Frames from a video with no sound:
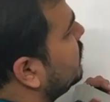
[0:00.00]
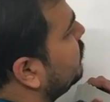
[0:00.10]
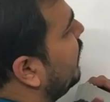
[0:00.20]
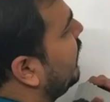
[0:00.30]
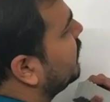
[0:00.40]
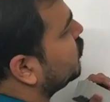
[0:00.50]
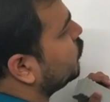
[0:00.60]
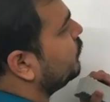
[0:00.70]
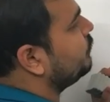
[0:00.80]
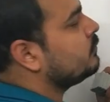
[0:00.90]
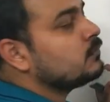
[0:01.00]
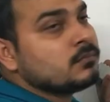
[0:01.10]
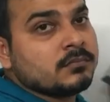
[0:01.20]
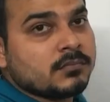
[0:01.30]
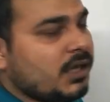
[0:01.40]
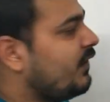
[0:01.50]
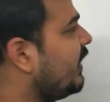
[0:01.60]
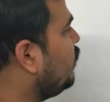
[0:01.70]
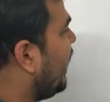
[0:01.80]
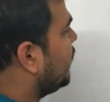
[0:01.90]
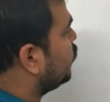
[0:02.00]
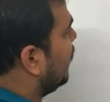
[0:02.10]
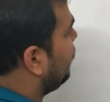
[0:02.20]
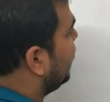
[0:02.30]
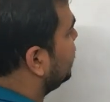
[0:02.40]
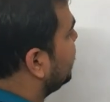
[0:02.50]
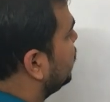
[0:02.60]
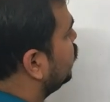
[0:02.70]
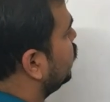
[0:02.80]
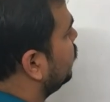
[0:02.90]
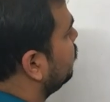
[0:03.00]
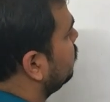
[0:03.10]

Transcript: is my x two. Now if I do x one minus x two,